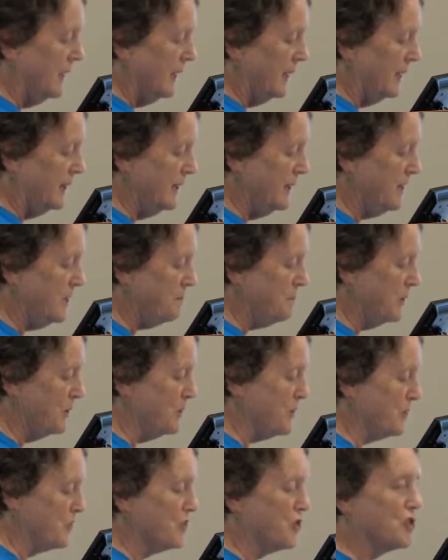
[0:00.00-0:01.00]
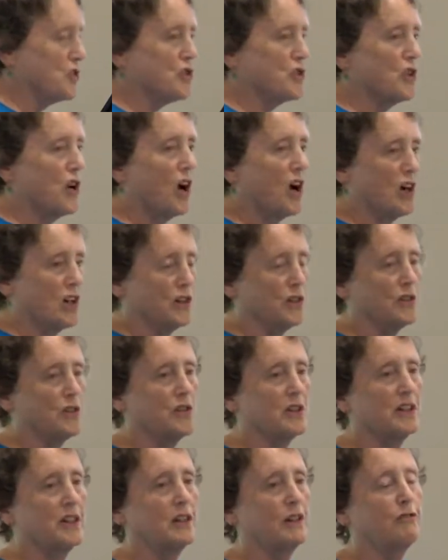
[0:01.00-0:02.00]
And these birds are
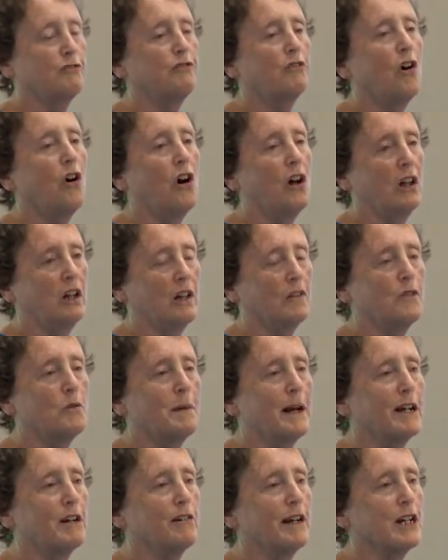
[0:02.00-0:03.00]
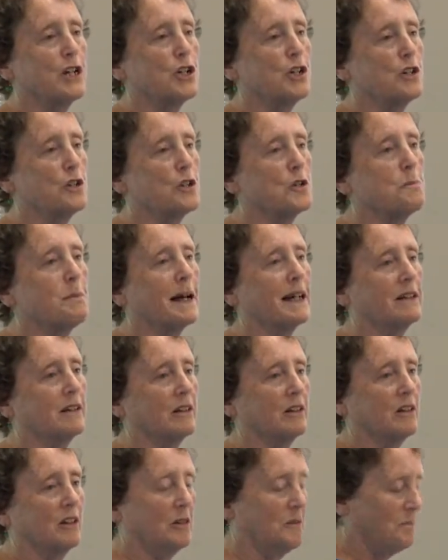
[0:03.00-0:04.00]
stars in the fall of a migration
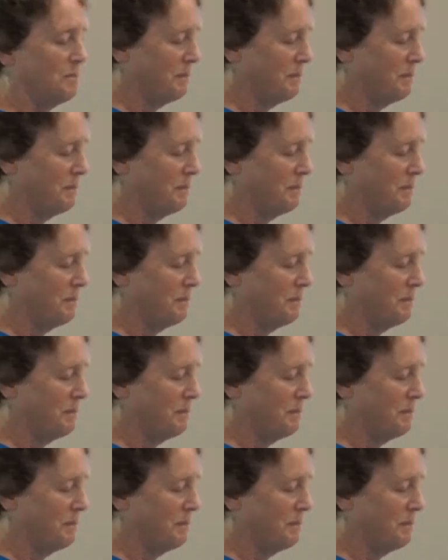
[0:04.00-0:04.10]
spectacle.